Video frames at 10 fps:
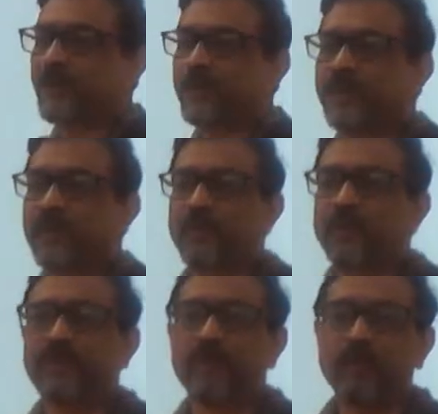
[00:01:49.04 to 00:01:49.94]
we need to
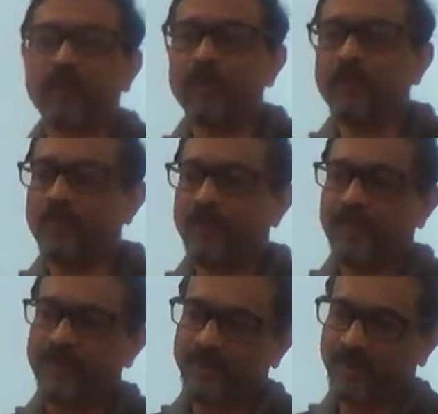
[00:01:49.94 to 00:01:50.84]
remove
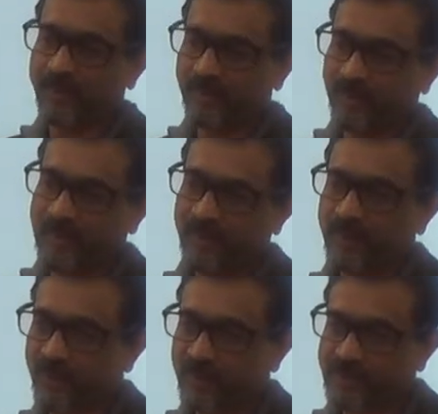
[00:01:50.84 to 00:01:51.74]
that
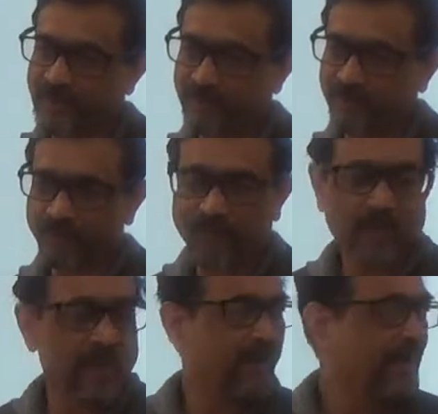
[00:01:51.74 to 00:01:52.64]
tonsil.
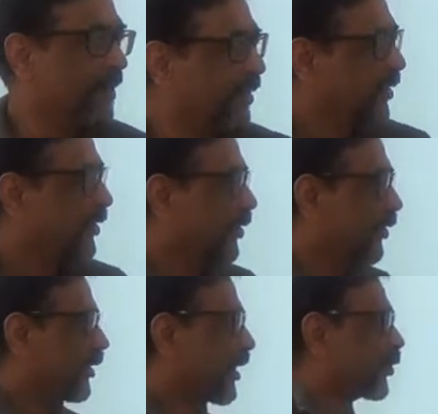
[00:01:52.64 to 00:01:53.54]
So
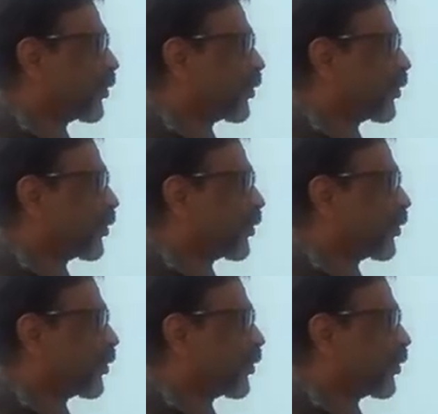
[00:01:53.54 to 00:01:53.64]
that's